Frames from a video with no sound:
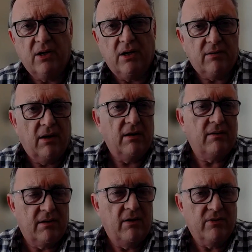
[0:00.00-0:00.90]

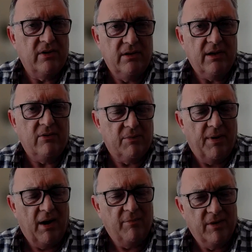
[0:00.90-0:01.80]
I'd go to the legal
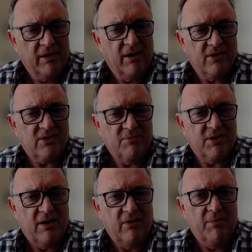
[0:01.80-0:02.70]
department and ask them
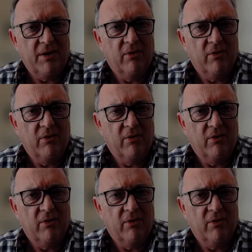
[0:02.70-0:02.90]
to help me.